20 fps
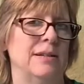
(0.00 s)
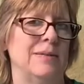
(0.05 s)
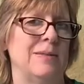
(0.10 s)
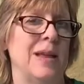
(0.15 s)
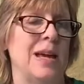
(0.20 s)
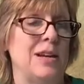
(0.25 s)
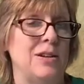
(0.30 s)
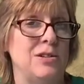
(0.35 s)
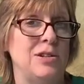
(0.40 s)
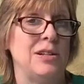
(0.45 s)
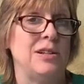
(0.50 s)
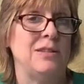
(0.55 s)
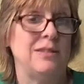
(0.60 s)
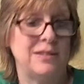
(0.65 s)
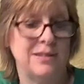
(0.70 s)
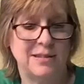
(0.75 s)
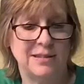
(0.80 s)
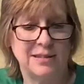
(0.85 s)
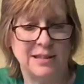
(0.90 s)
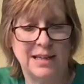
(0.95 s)
and
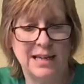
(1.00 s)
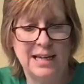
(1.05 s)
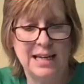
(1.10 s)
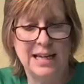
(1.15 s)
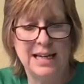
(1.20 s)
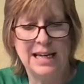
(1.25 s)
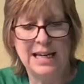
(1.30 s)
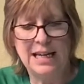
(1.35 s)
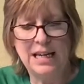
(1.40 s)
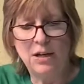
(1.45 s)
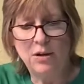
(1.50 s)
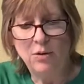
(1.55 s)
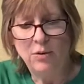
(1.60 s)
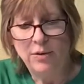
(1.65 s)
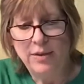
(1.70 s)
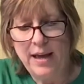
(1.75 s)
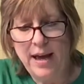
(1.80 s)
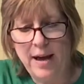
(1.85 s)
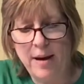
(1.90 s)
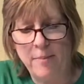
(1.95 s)
Jesus healed
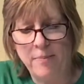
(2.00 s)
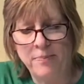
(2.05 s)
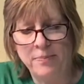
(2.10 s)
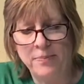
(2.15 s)
them.